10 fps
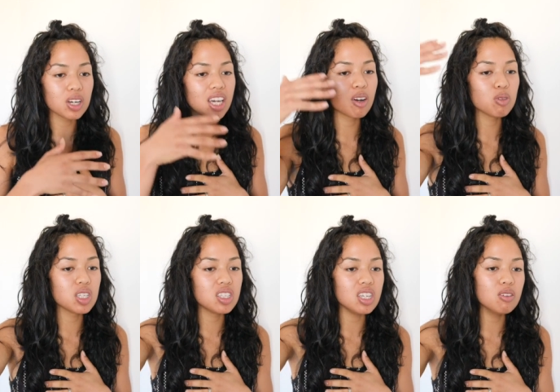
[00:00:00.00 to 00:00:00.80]
I can't
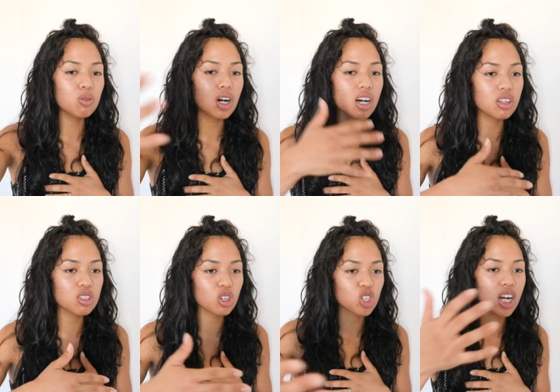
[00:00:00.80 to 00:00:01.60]
receive what others
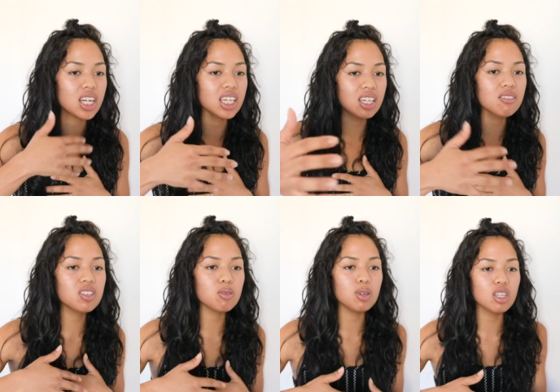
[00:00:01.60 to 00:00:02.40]
are trying to give to me.